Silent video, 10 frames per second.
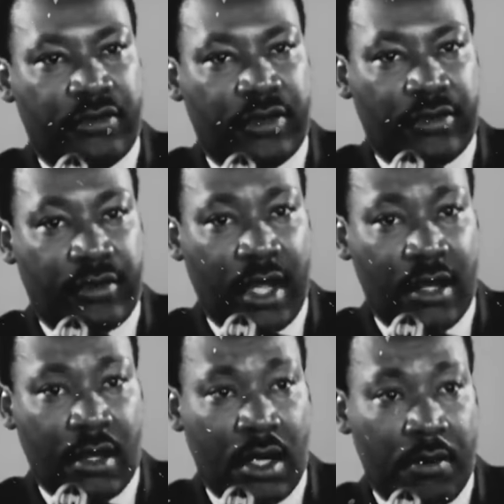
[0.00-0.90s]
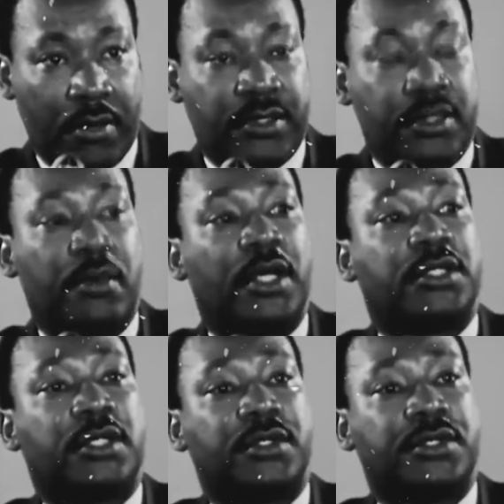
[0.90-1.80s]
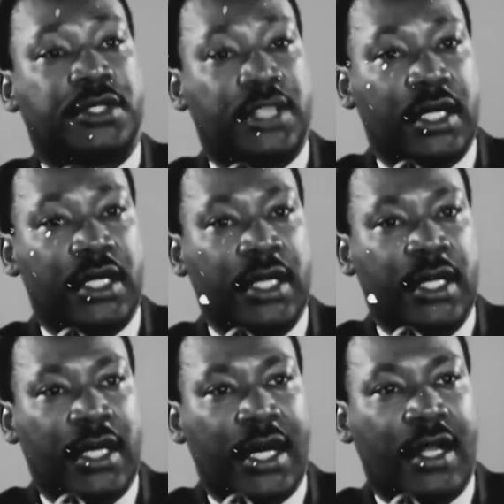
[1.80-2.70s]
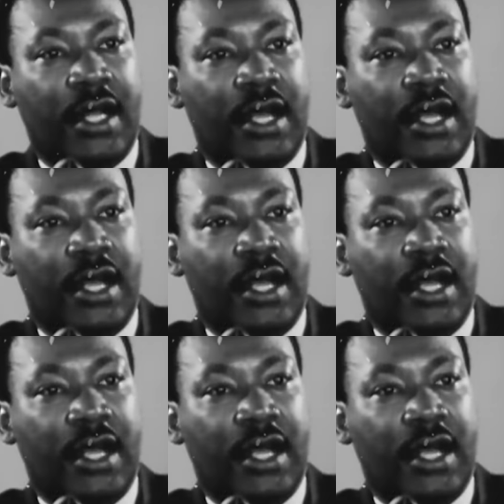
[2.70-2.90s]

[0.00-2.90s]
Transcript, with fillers: we see inequalities in society,